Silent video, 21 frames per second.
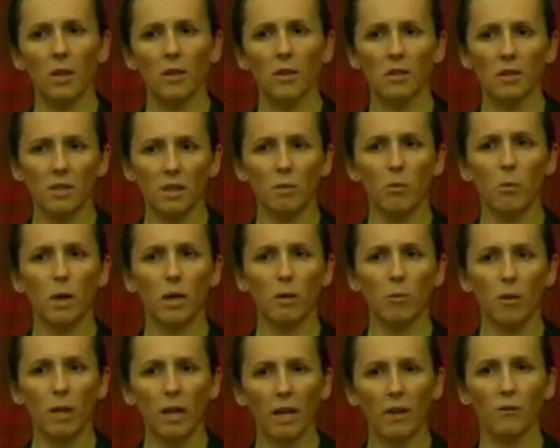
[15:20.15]
This is why
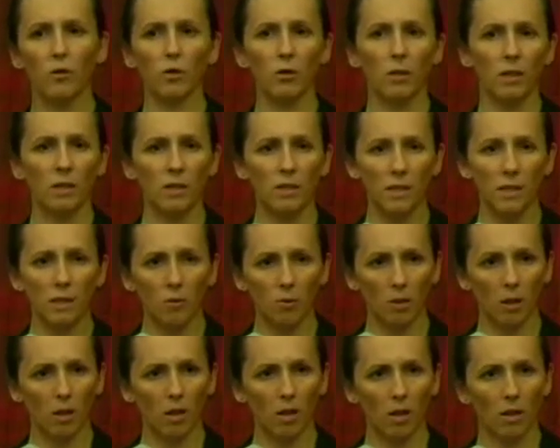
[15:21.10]
we have trade
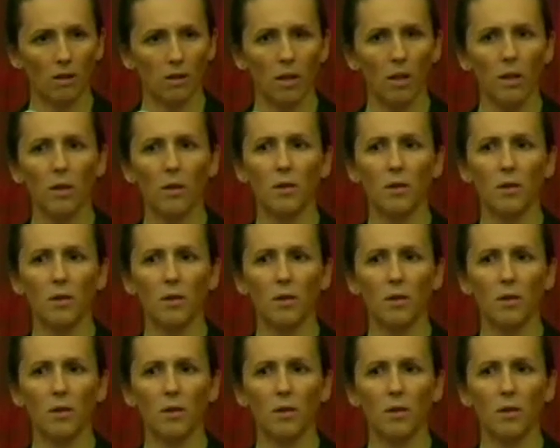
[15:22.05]
secret laws.